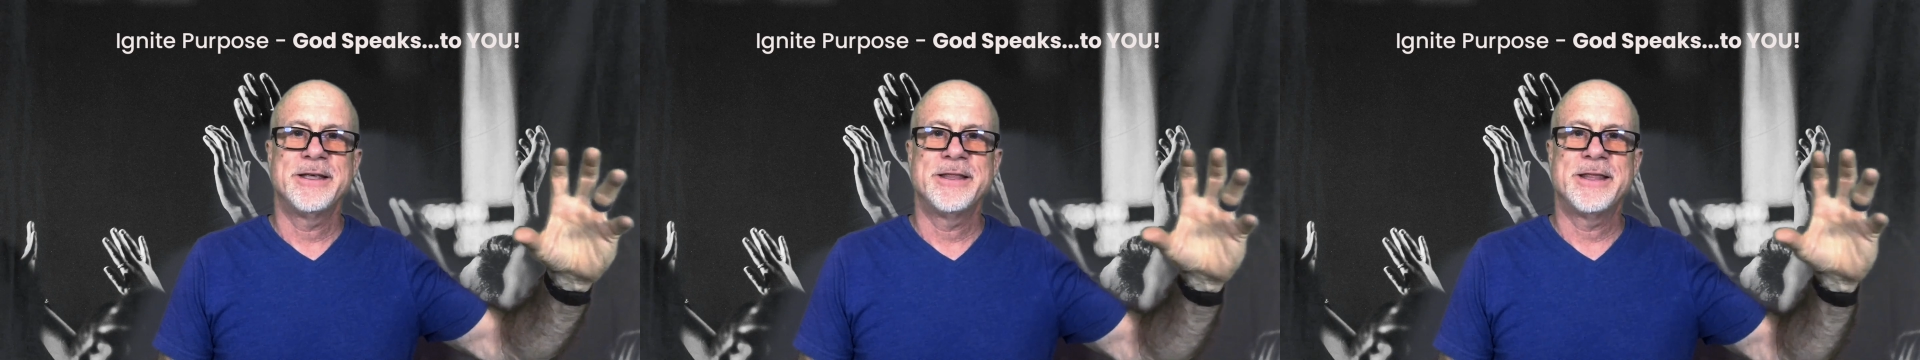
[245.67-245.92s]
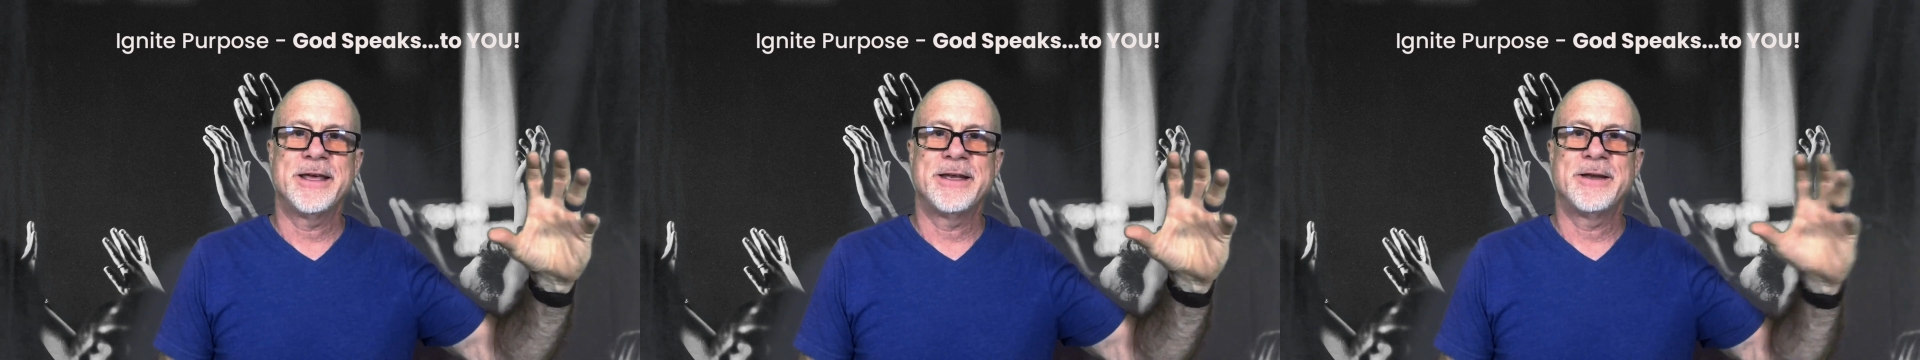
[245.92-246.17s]

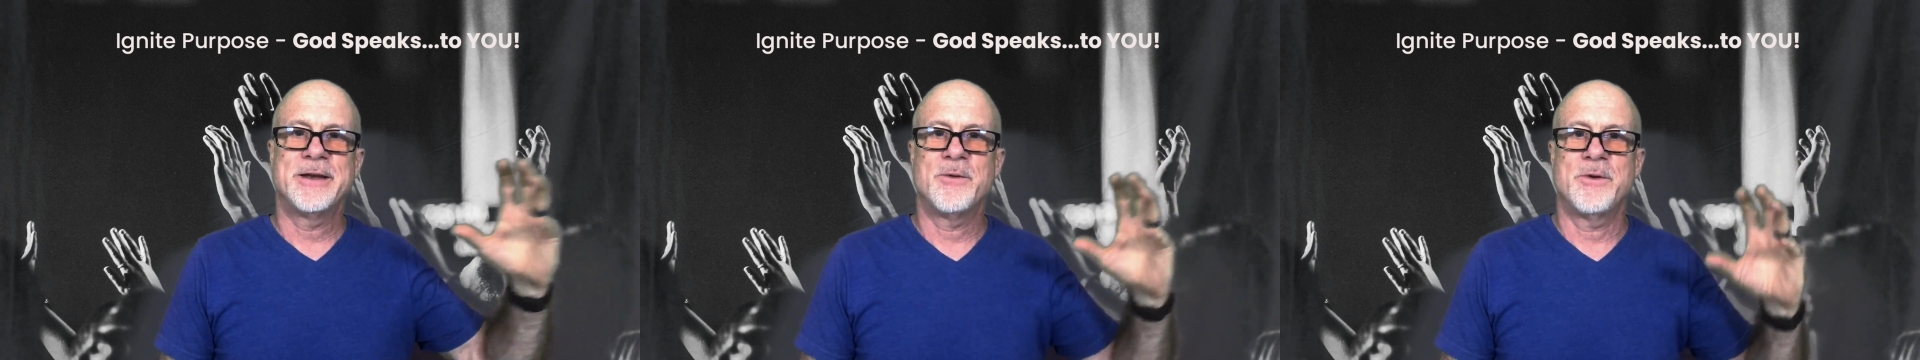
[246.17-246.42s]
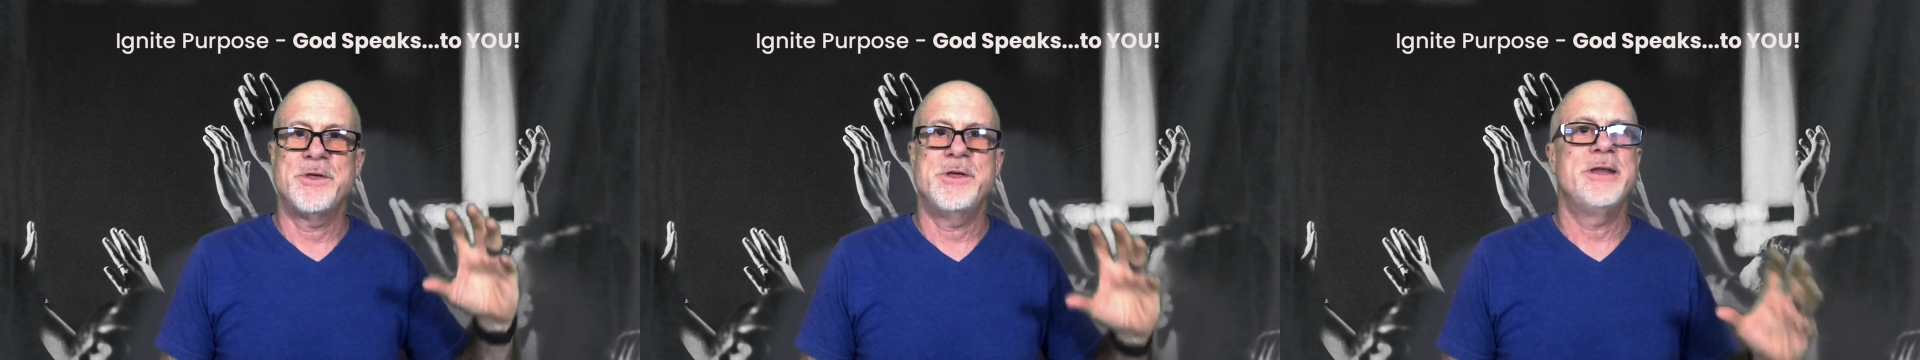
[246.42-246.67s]
then
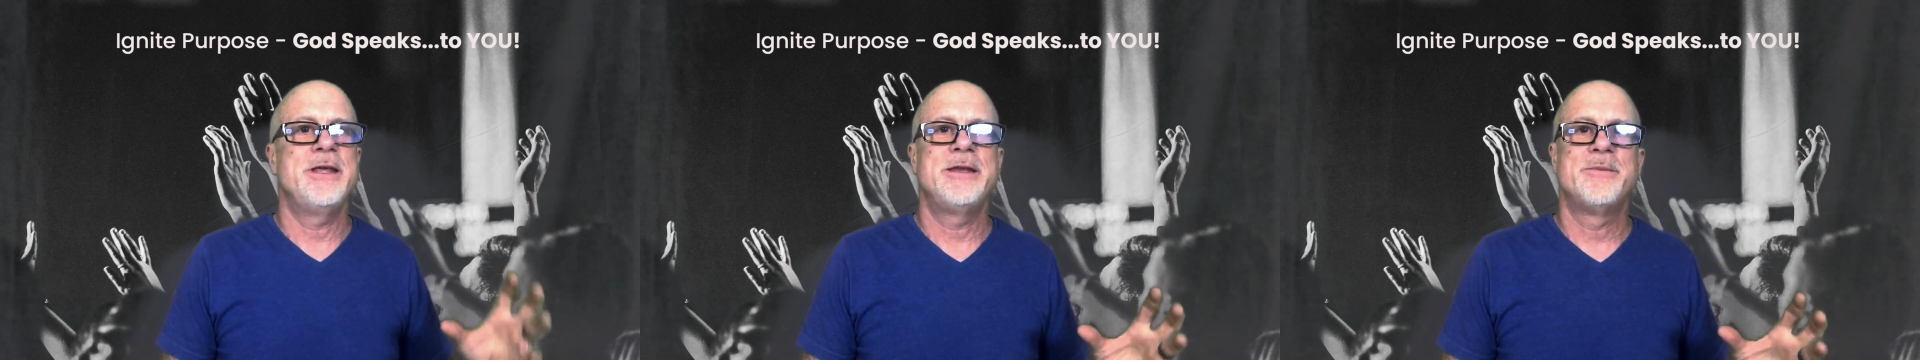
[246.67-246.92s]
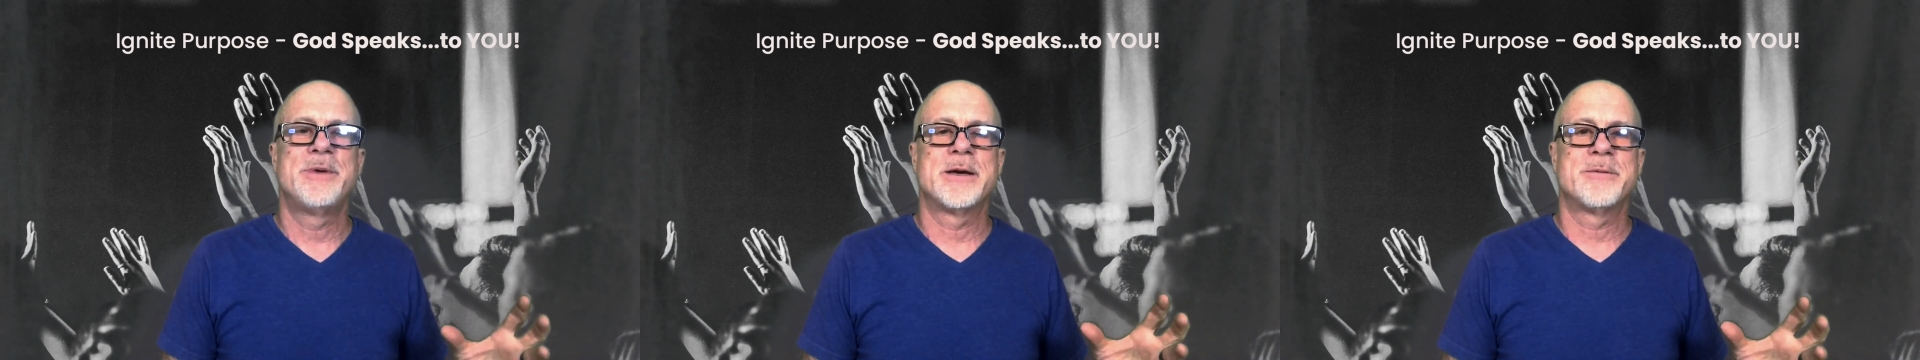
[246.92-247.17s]
you need
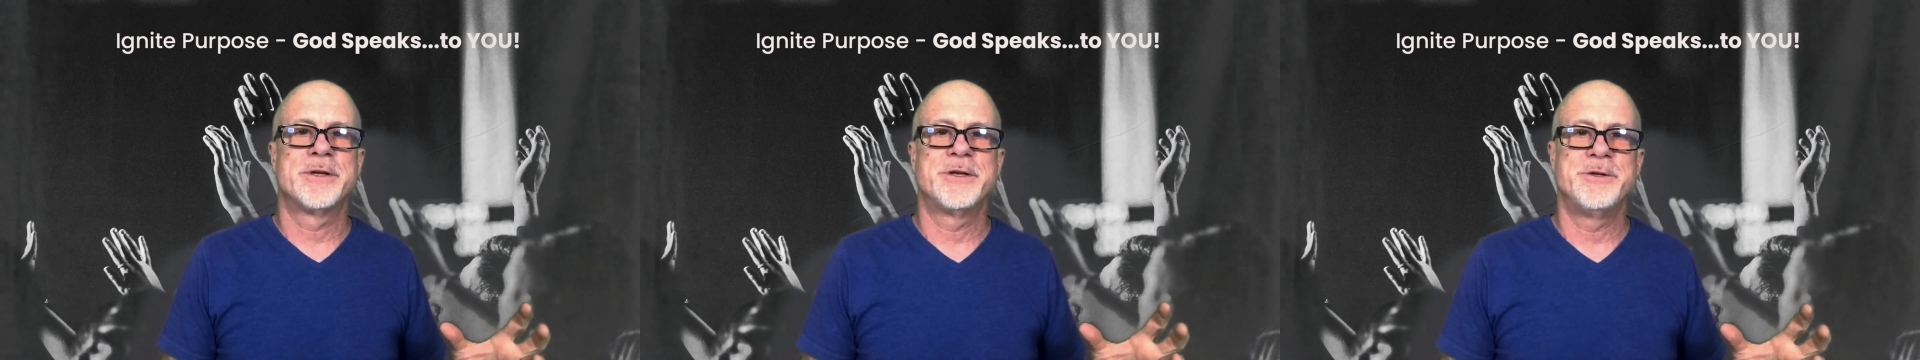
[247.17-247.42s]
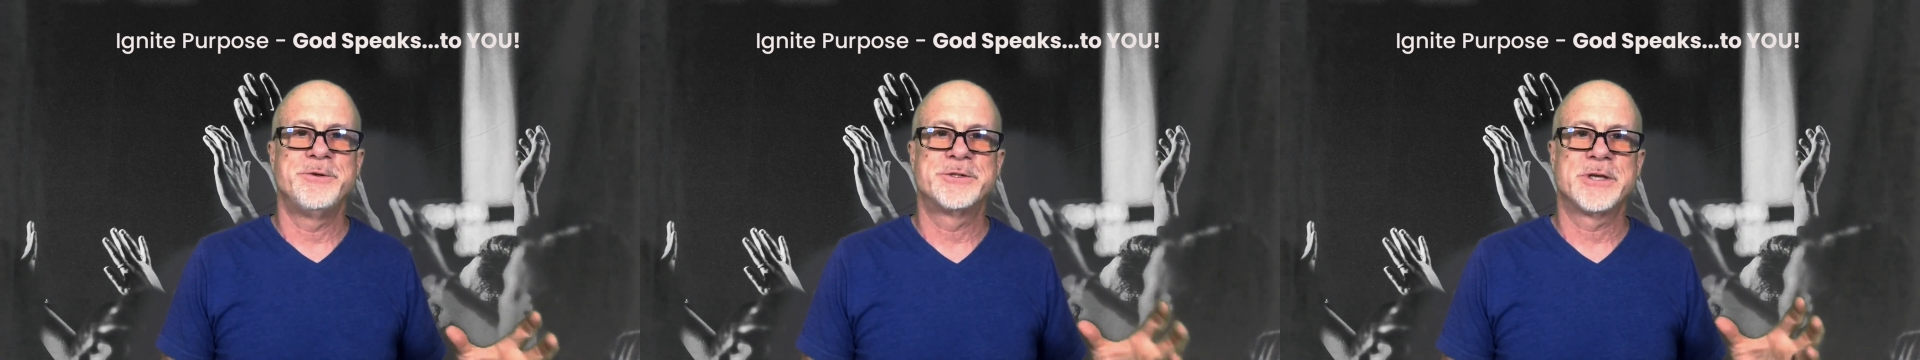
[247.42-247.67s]
to be able to
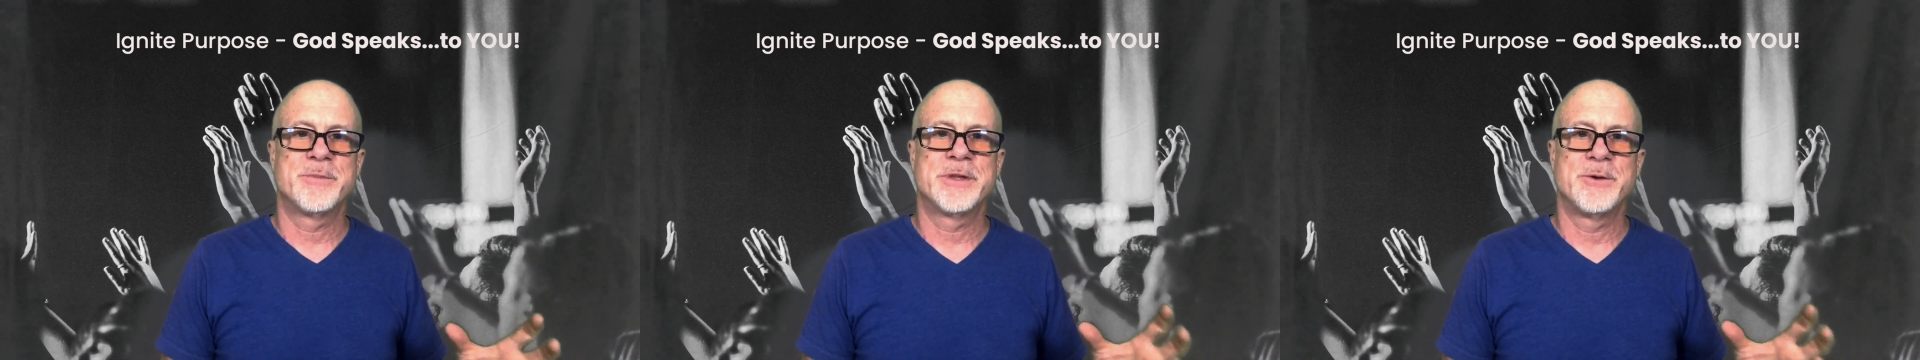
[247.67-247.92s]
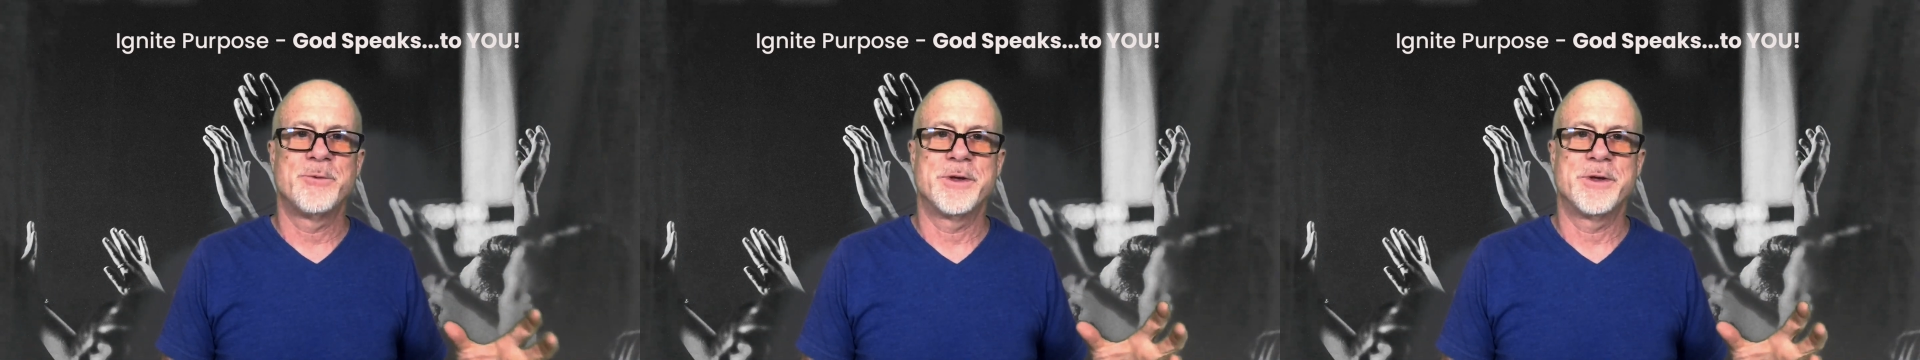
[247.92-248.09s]
do something